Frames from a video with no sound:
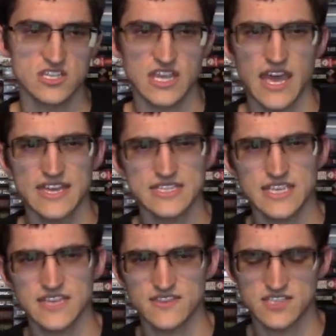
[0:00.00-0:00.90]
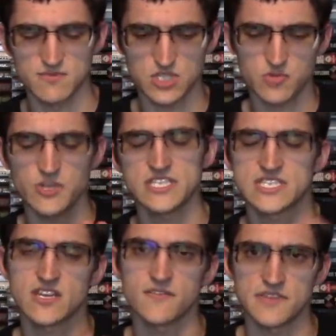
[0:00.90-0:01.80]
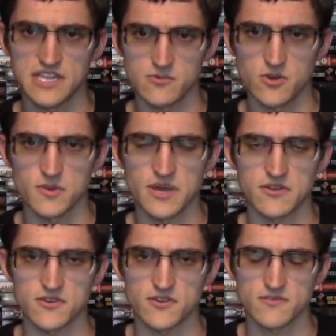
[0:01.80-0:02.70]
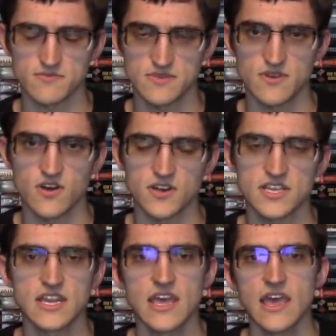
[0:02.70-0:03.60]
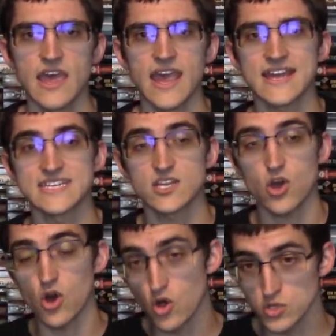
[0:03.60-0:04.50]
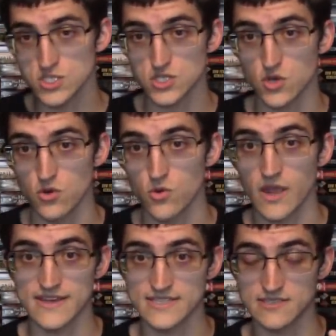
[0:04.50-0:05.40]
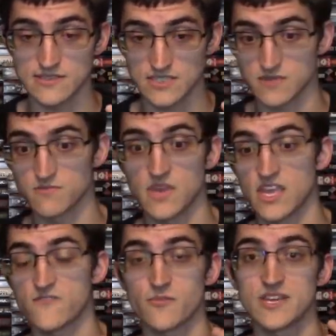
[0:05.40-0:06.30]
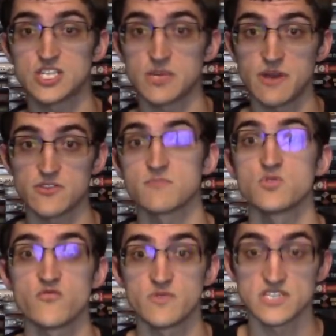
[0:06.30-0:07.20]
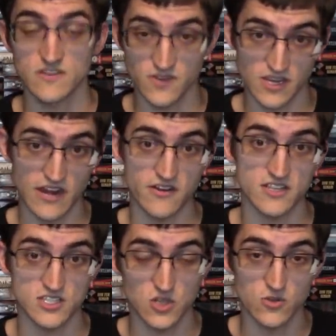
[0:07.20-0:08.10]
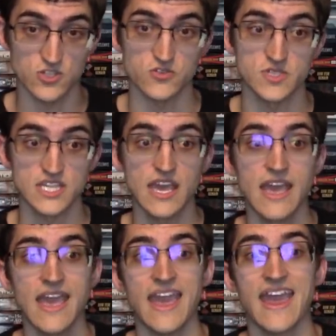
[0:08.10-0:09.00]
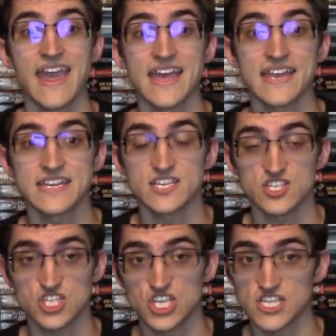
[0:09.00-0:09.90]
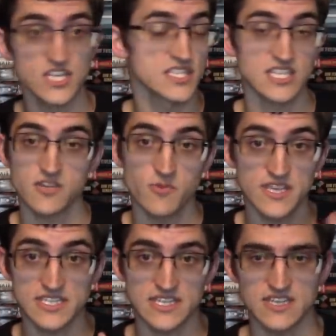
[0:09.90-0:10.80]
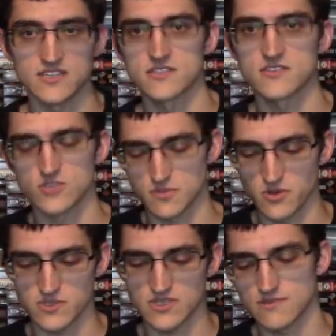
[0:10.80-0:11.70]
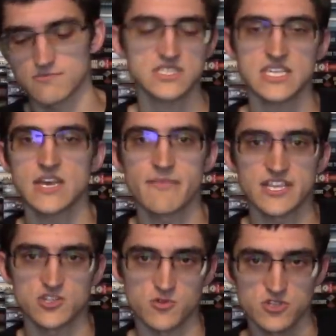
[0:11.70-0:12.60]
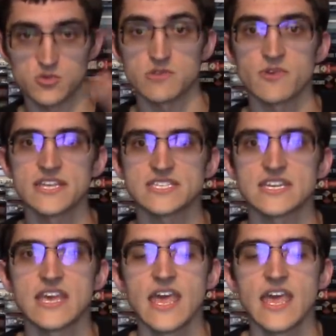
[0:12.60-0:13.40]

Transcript: has, like, some sweet stuff that he wrote about her on it, and it also has some information about the movement of Hungarian soldiers. And she doesn't erase it, because you're supposed to, like, say a magic word to erase it,